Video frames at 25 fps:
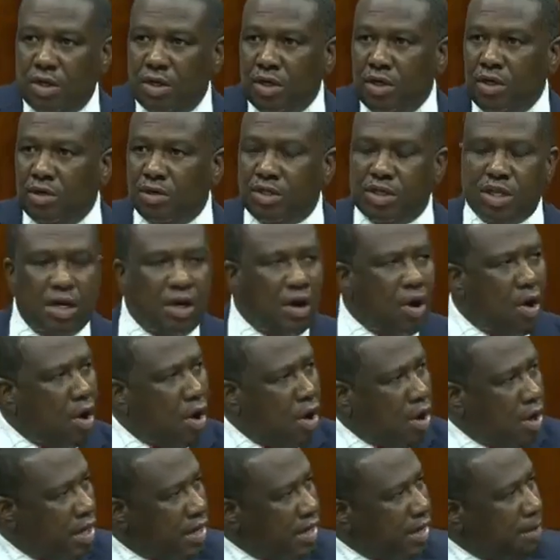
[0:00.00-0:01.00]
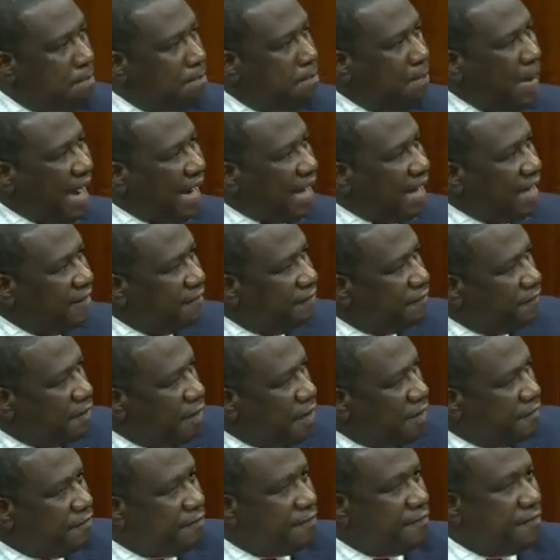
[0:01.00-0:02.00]
You see all the back and
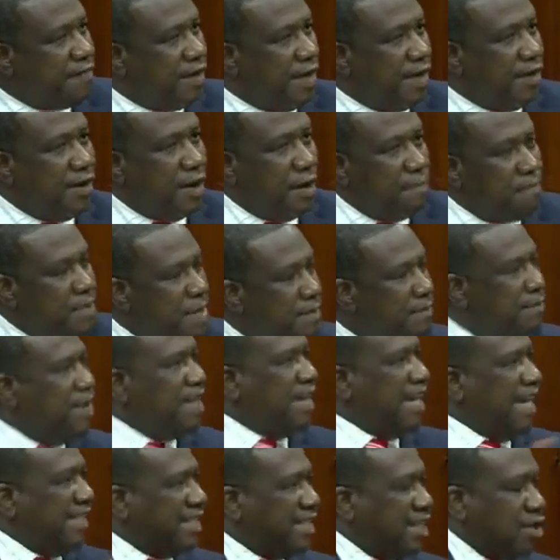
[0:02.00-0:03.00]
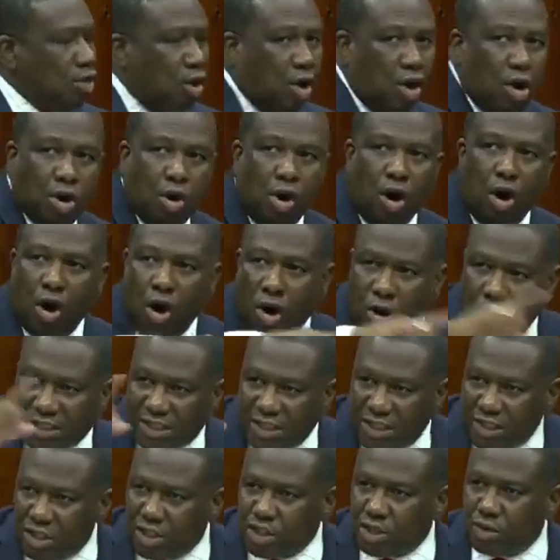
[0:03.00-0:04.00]
forth and all people getting all hot
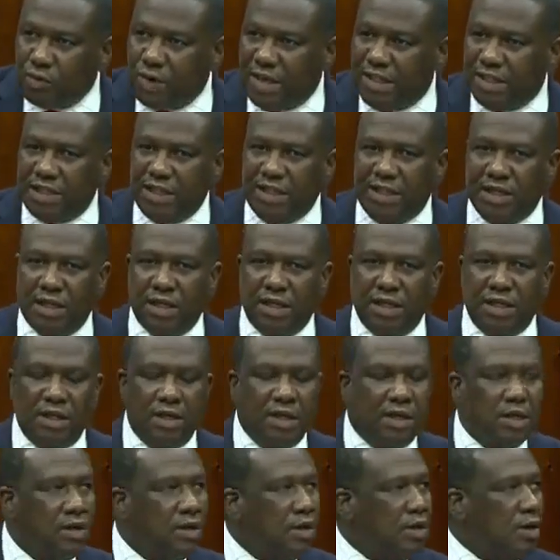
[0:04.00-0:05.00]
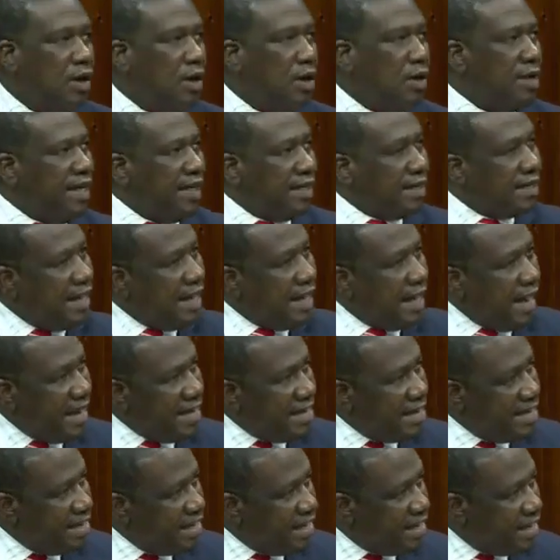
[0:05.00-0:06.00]
and sweaty, all that
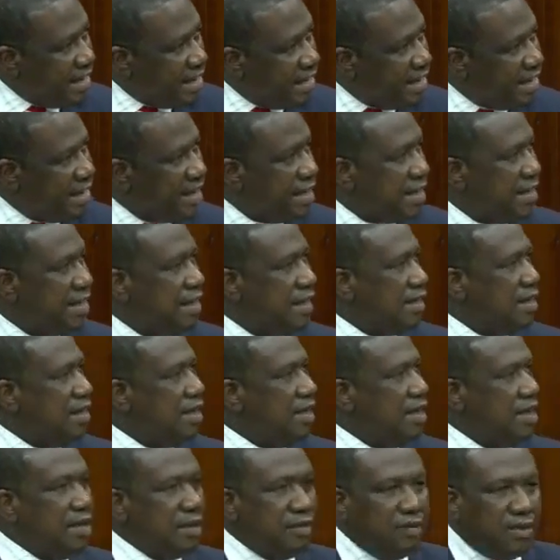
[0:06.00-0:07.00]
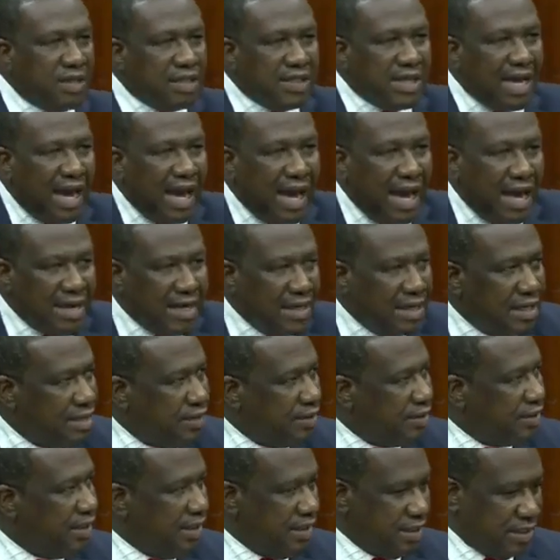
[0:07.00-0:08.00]
lie there, it was highly
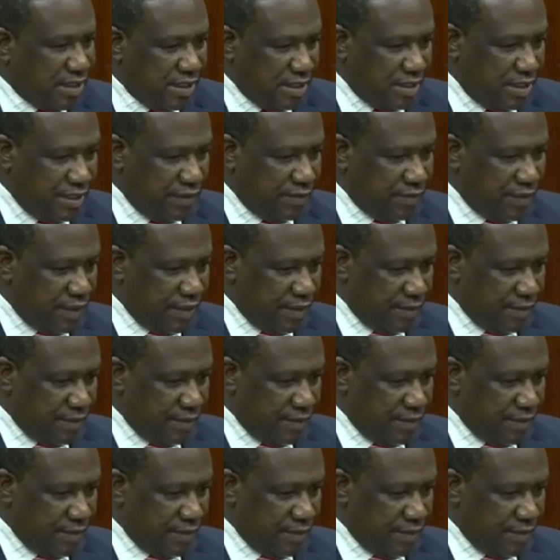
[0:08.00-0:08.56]
unnecessary.